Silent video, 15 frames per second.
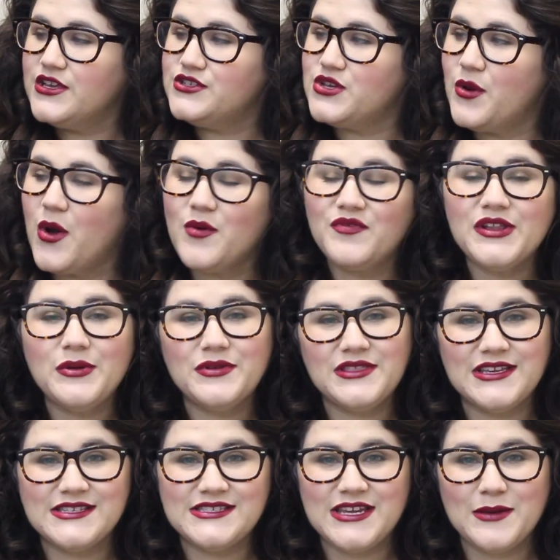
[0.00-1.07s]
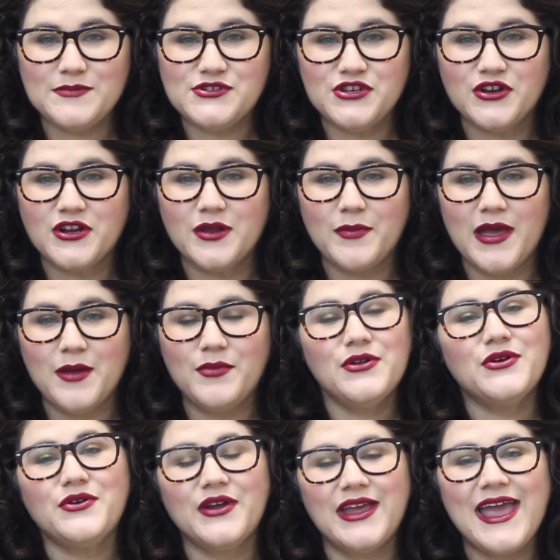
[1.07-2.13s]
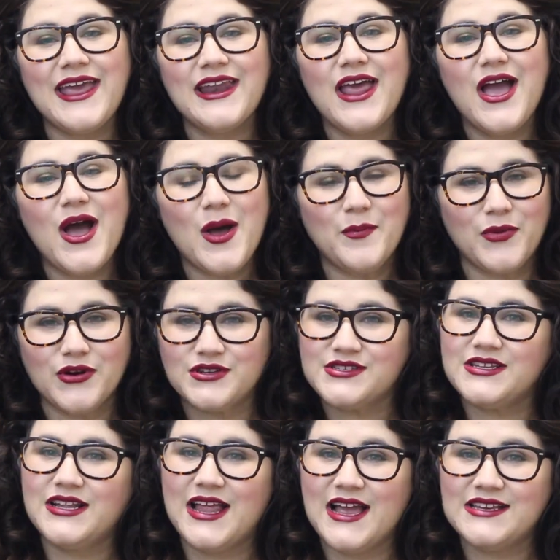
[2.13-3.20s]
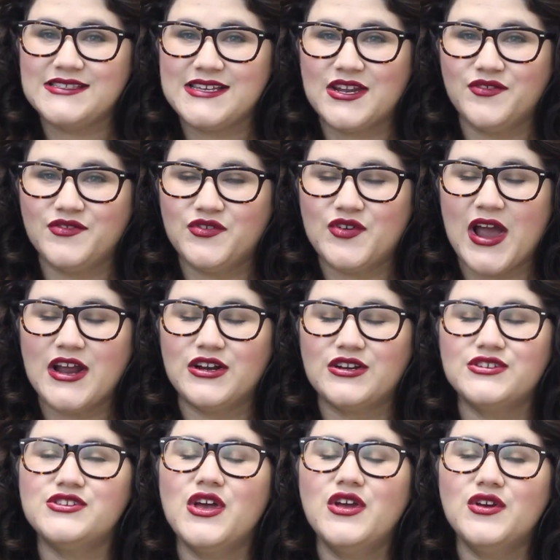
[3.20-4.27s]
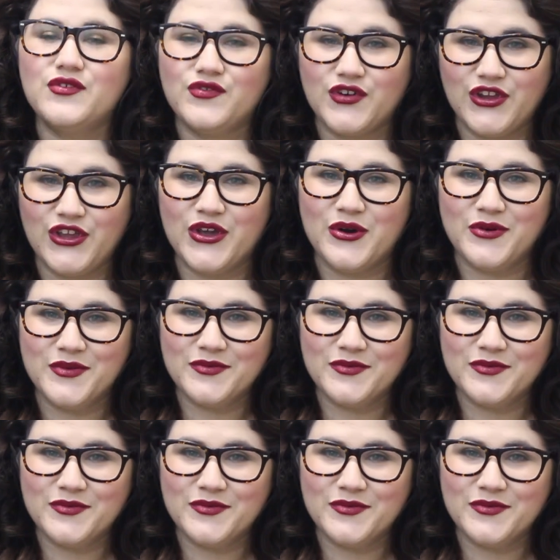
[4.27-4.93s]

So hopefully with these tips, you're gonna be able to create a personalized set of dividers for you.